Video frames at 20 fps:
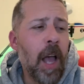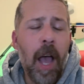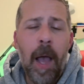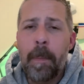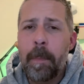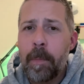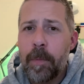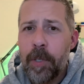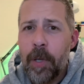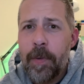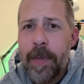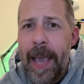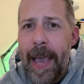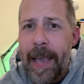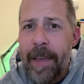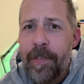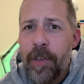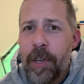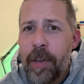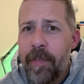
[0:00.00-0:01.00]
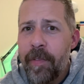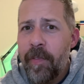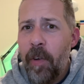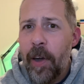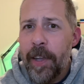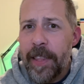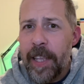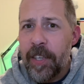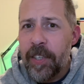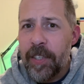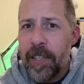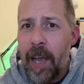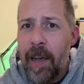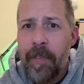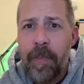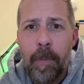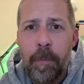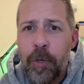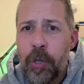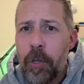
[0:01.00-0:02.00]
So yeah, if you can find this
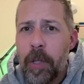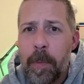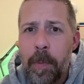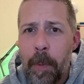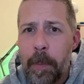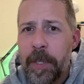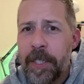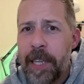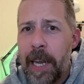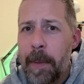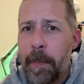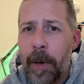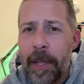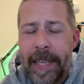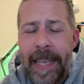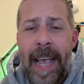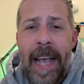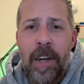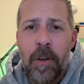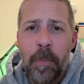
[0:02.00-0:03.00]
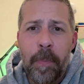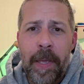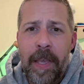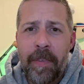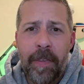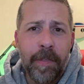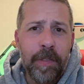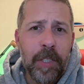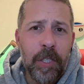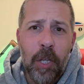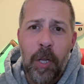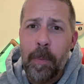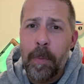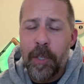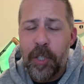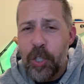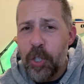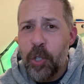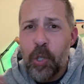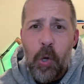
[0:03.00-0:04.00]
stuff, I'm sure they probably sell it by the can on Beer 52,
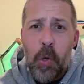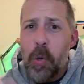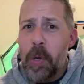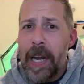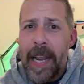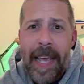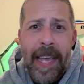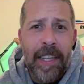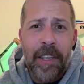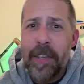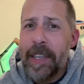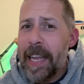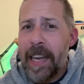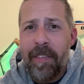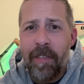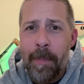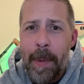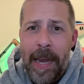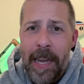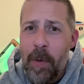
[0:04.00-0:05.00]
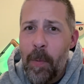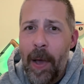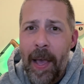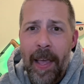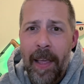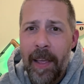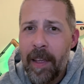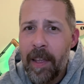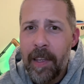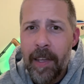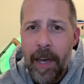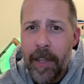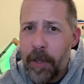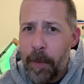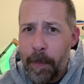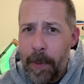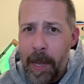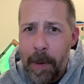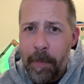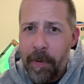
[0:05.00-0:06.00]
but just Google it and get it from anywhere. Other
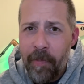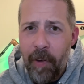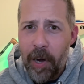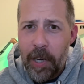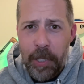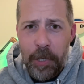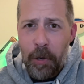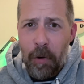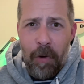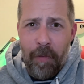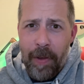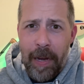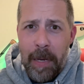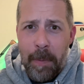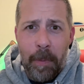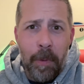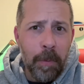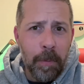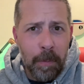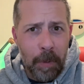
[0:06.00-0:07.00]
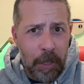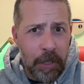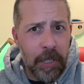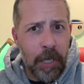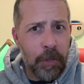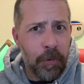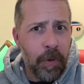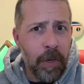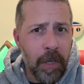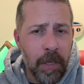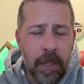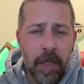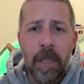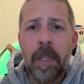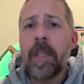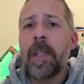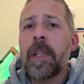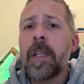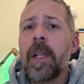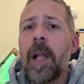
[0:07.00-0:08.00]
beer providers are available, etc.
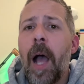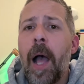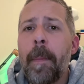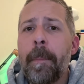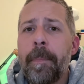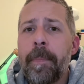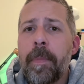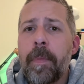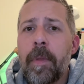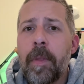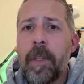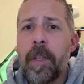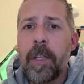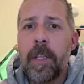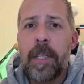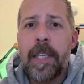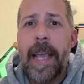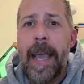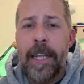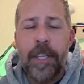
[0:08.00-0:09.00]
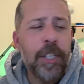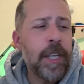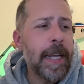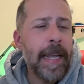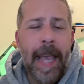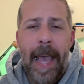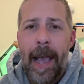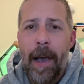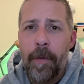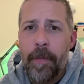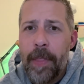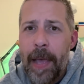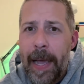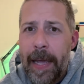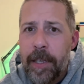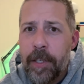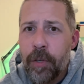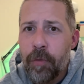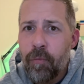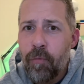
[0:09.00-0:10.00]
Yeah, check it out. That
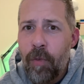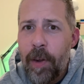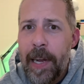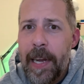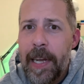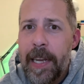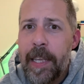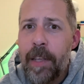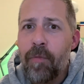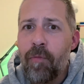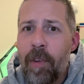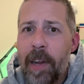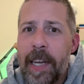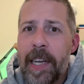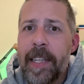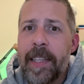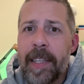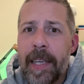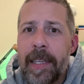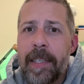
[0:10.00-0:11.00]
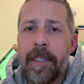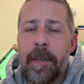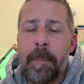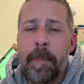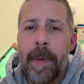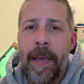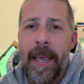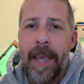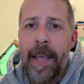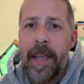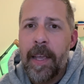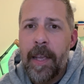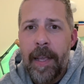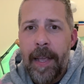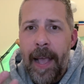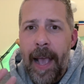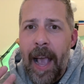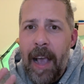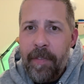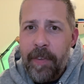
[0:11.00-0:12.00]
is a really, really decent beer.
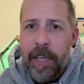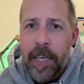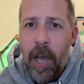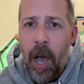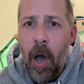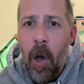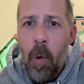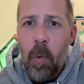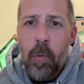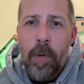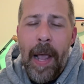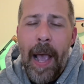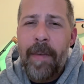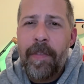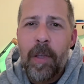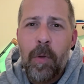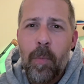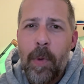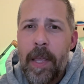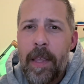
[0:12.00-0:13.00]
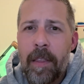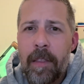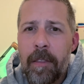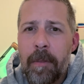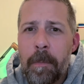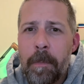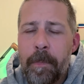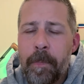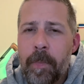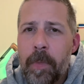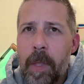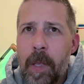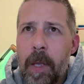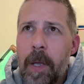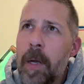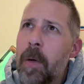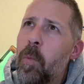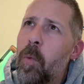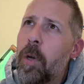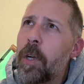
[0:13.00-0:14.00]
Have it cold. Have it with...
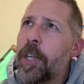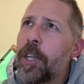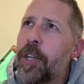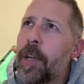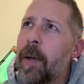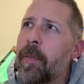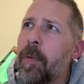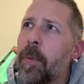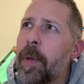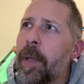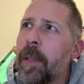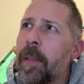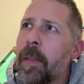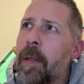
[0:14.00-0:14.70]
What did you have it with?